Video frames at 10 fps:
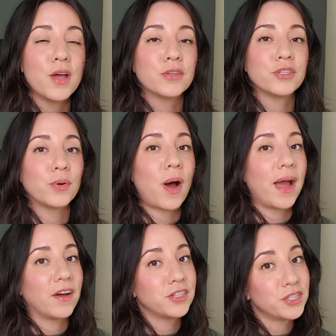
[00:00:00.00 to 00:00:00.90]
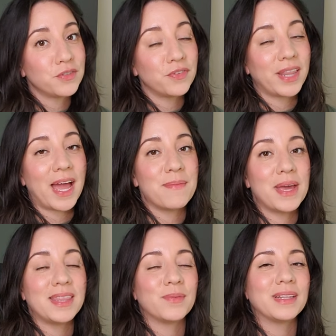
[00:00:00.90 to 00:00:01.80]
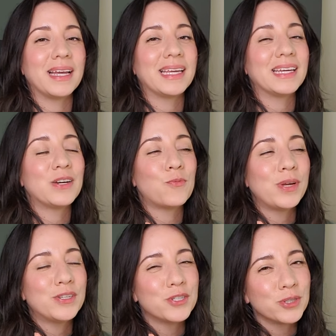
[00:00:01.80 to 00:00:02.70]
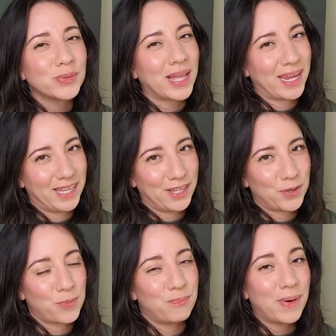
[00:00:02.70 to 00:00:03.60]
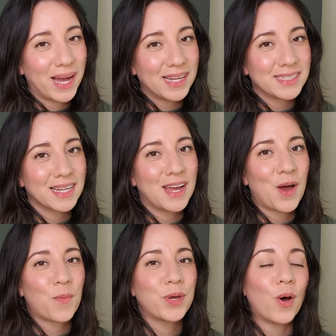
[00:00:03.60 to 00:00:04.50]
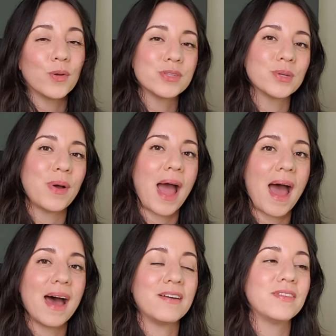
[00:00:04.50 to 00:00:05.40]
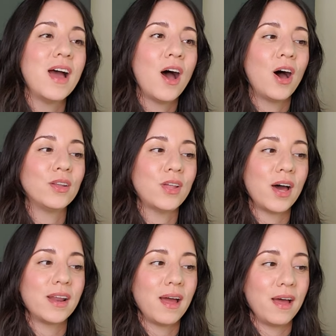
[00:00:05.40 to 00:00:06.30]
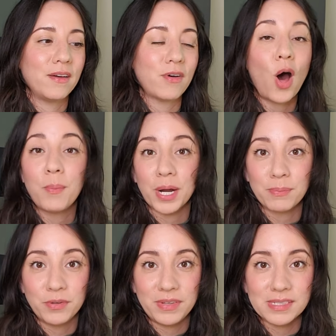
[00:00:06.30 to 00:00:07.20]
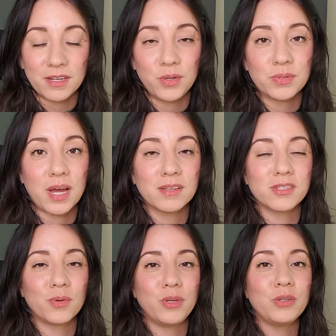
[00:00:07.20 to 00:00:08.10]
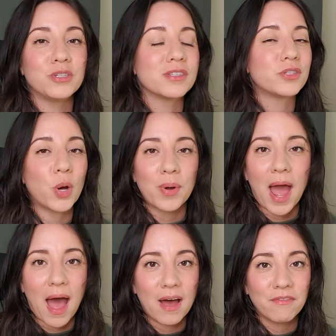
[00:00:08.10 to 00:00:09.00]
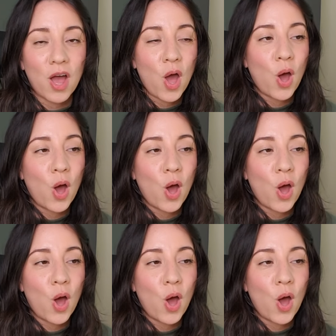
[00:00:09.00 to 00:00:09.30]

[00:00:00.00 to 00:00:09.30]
So I auditioned for them and they were like, we do like you, but we also have a lot of Hallmark movies in Utah, so you just don't have